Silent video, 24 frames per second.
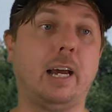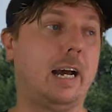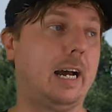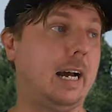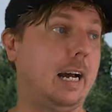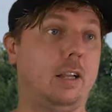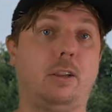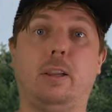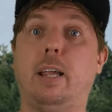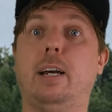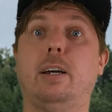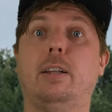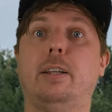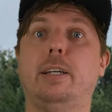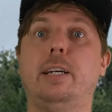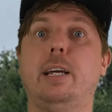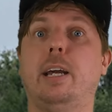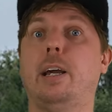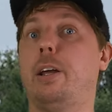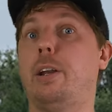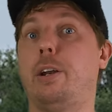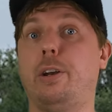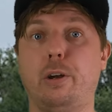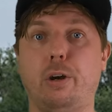
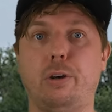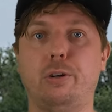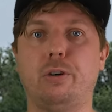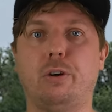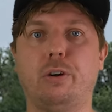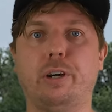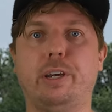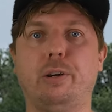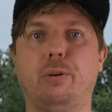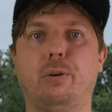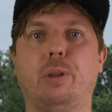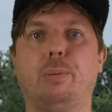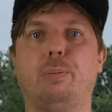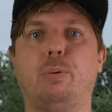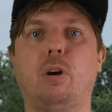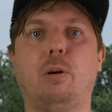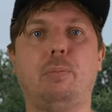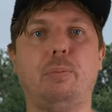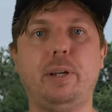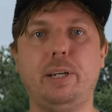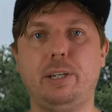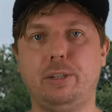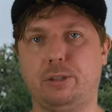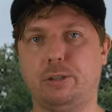Luckily, no dog here on the
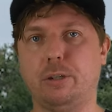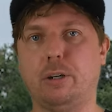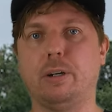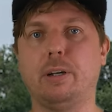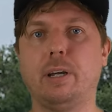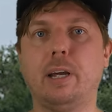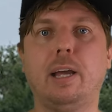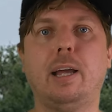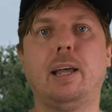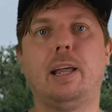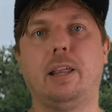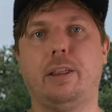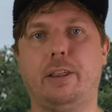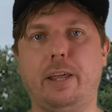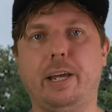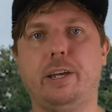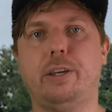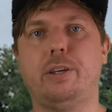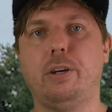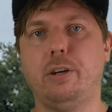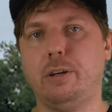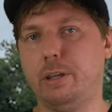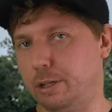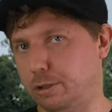property, so
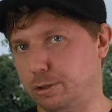thank you.